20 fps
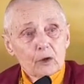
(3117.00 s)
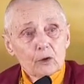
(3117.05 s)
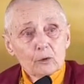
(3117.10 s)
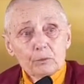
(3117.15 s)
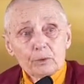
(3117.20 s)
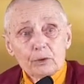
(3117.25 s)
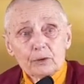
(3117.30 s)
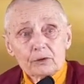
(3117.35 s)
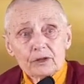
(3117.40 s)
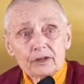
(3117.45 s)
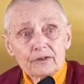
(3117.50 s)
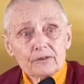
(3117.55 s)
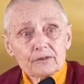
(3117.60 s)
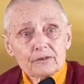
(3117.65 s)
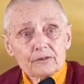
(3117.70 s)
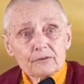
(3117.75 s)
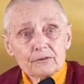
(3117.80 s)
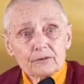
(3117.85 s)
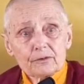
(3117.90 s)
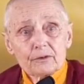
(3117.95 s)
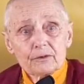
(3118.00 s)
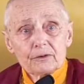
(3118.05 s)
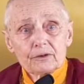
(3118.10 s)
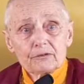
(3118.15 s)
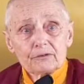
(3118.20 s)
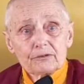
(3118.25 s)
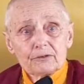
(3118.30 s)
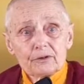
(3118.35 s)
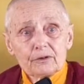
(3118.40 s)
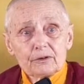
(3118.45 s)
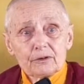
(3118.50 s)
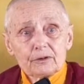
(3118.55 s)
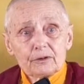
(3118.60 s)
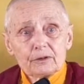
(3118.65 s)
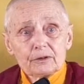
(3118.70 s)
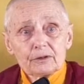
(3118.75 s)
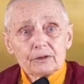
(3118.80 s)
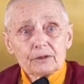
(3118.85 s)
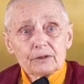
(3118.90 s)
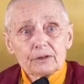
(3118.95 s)
opioids
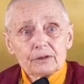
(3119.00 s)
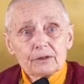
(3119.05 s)
for